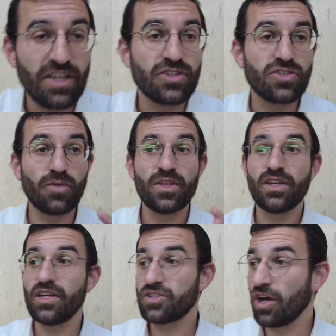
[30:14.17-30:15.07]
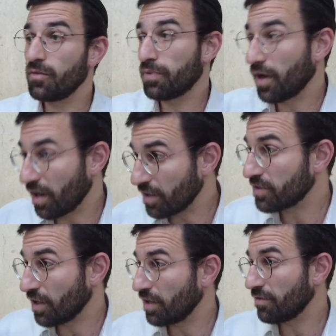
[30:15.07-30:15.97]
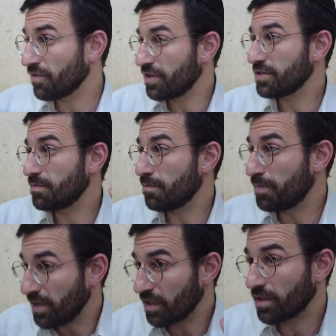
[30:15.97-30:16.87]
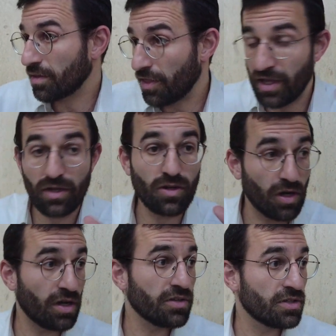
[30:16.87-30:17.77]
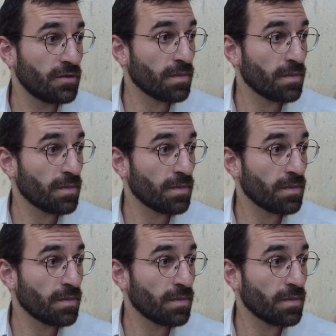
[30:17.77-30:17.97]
so it's all part of this big thing called,